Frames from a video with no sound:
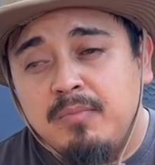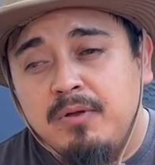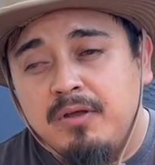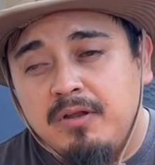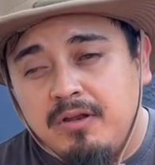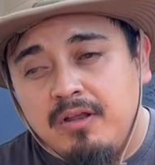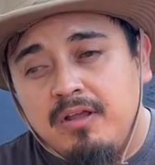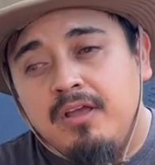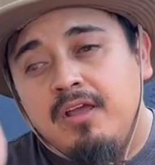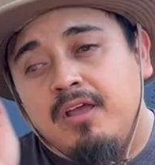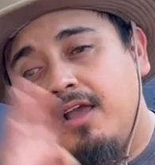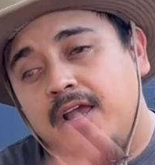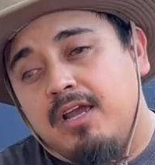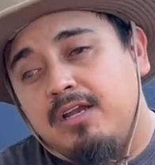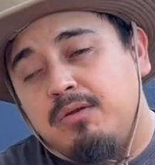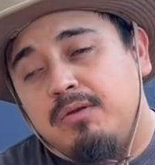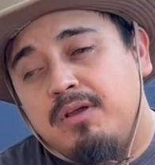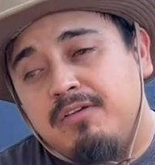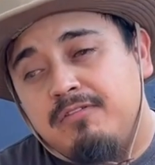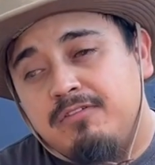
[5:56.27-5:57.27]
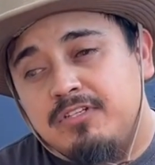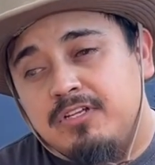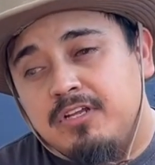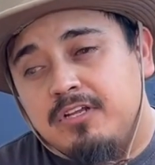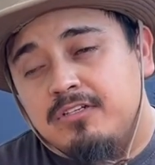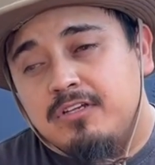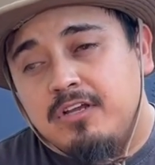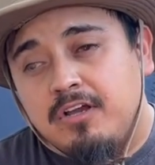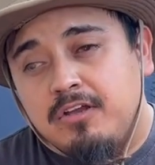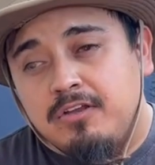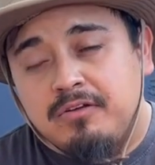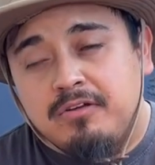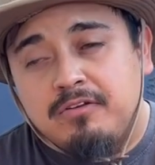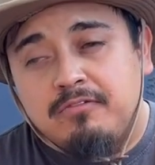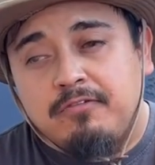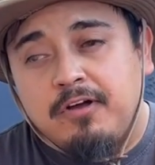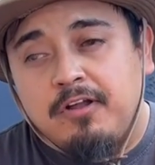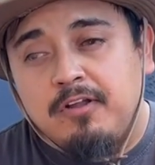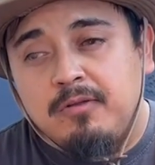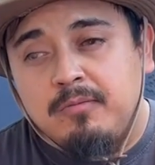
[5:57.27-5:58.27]
But I do have a TikTok you can
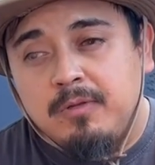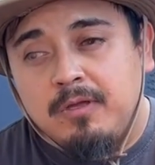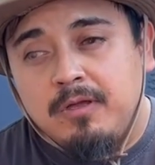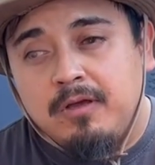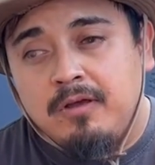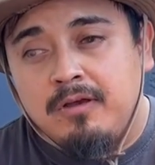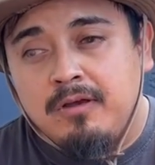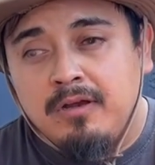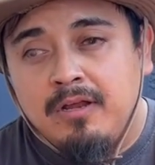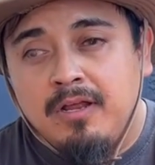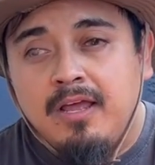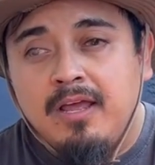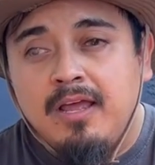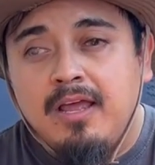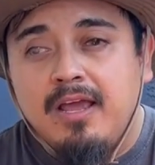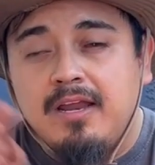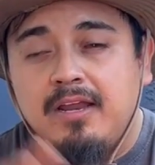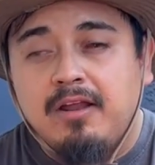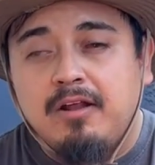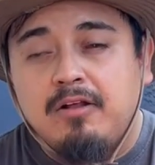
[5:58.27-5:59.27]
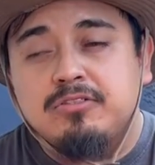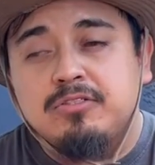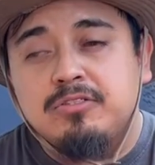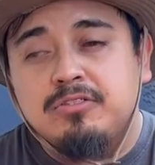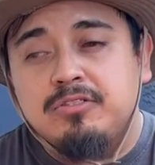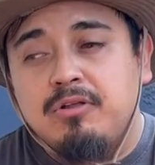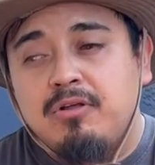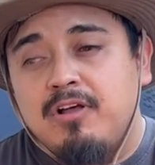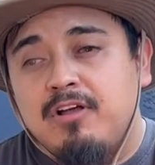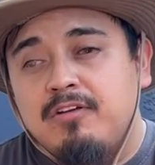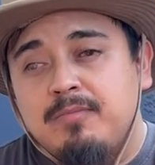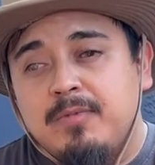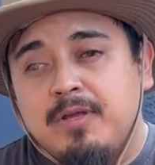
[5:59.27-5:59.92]
follow me on, and I also still have